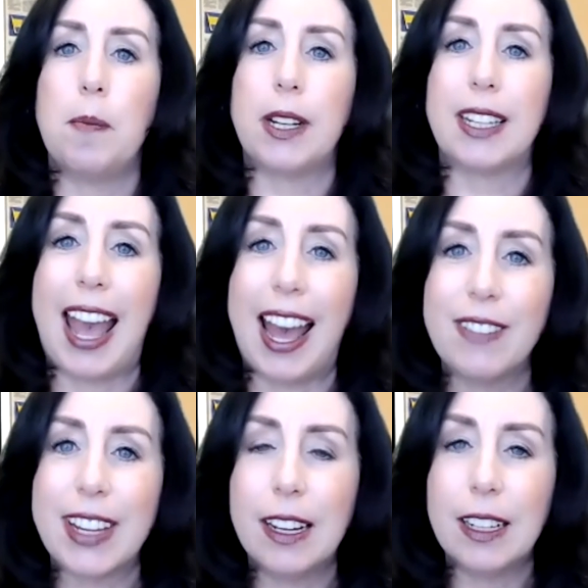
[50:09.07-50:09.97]
But
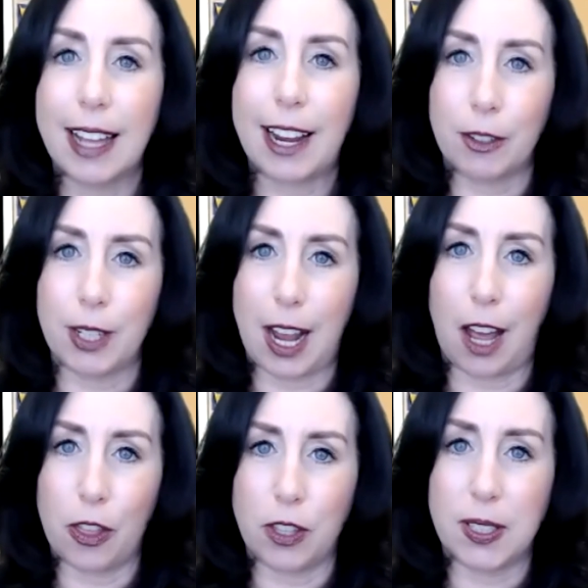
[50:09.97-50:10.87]
having clarity
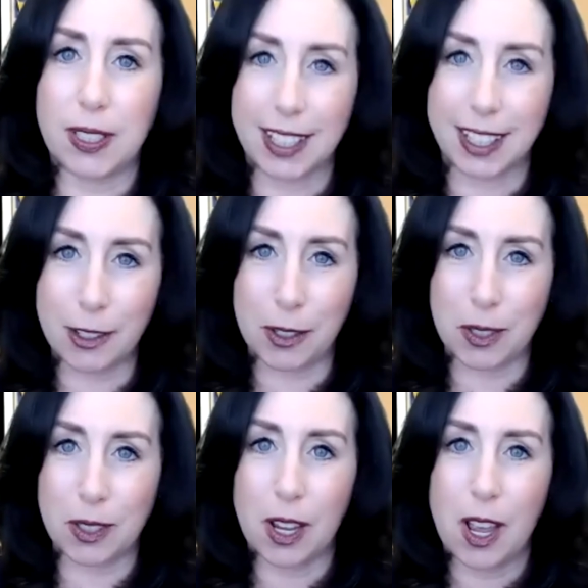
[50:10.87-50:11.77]
on the
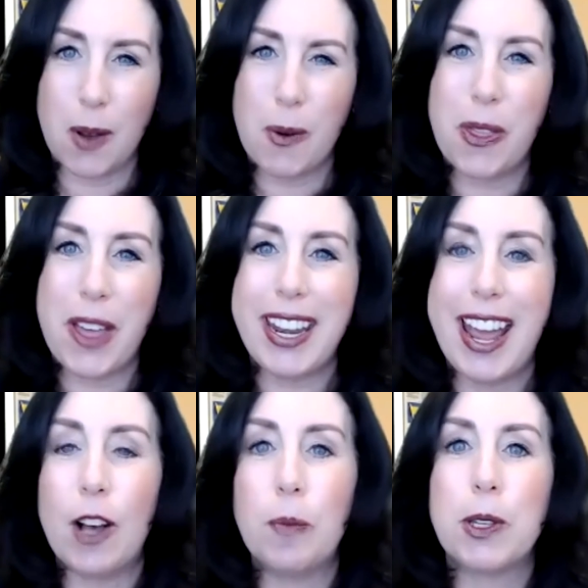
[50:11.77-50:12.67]
skills will then
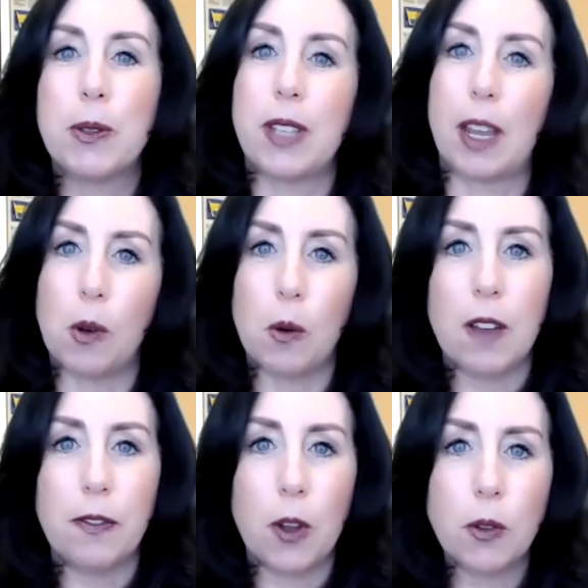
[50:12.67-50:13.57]
help you say, well,
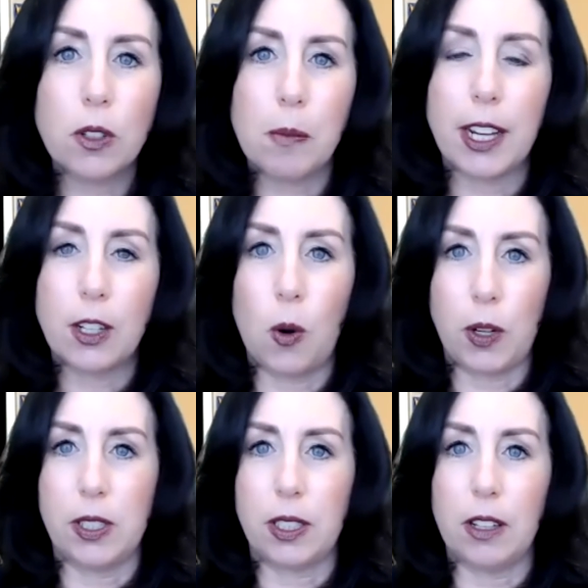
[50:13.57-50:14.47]
if those are my
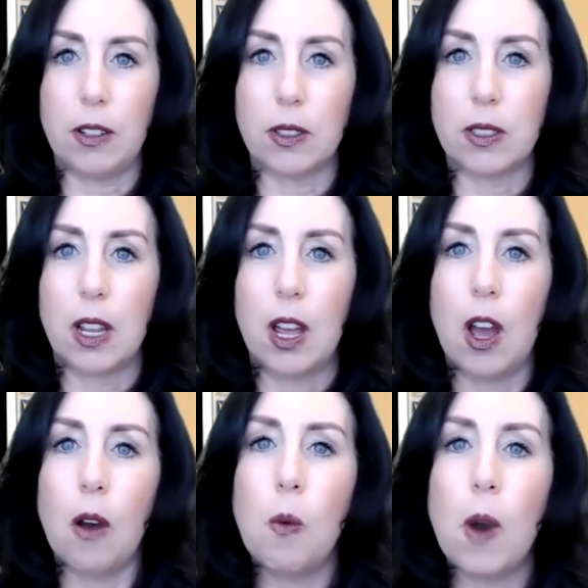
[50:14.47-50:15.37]
core skills,
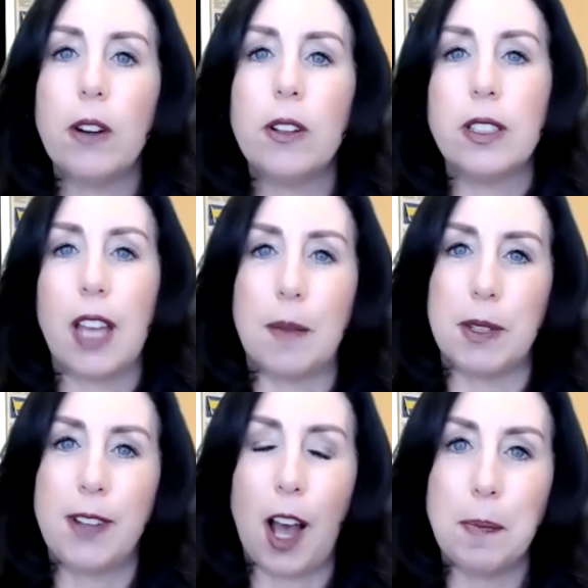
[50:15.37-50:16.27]
what are the types
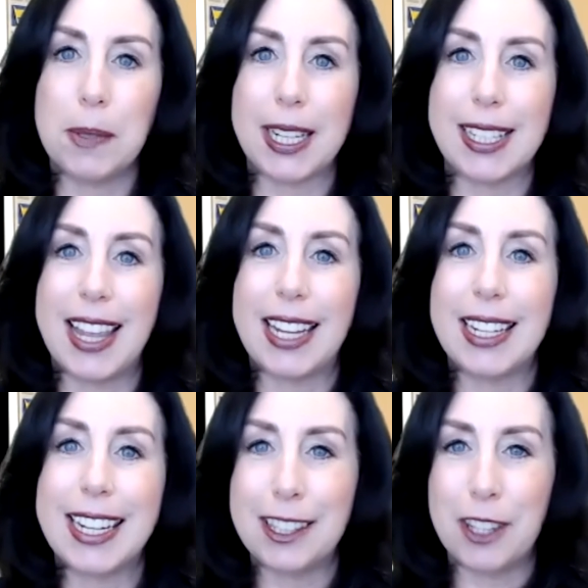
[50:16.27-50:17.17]
of companies that
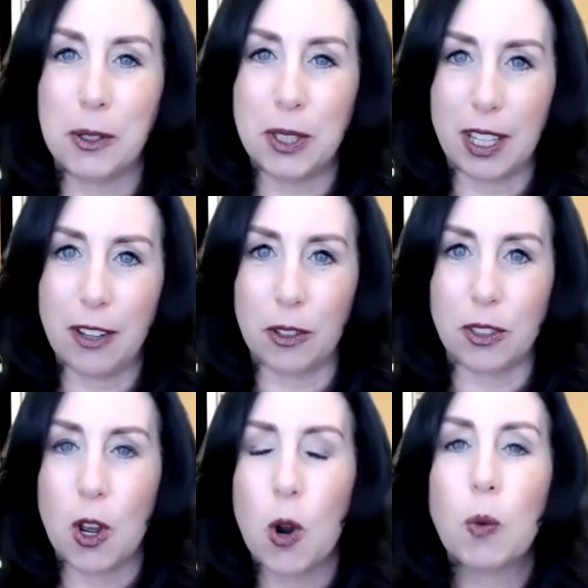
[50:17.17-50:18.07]
need those
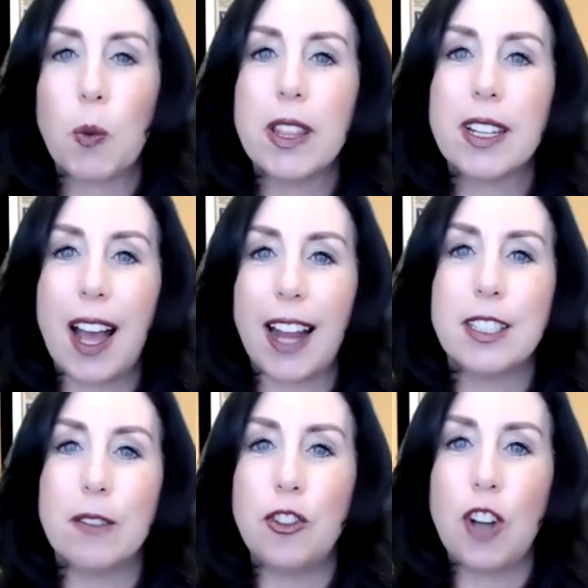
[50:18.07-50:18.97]
skills? Or what are the
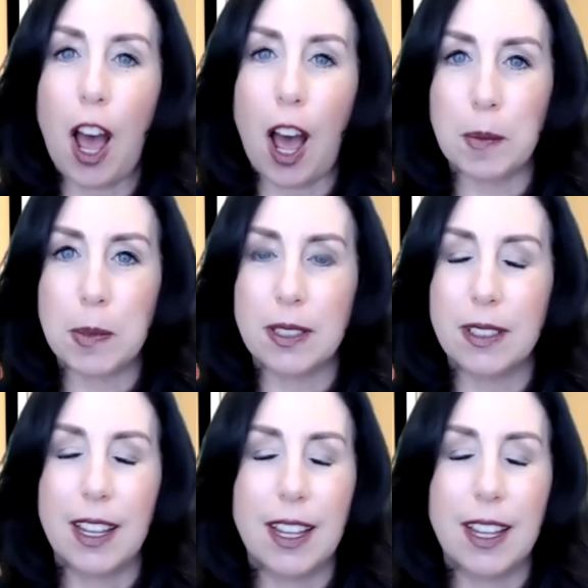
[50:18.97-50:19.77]
kinds of jobs?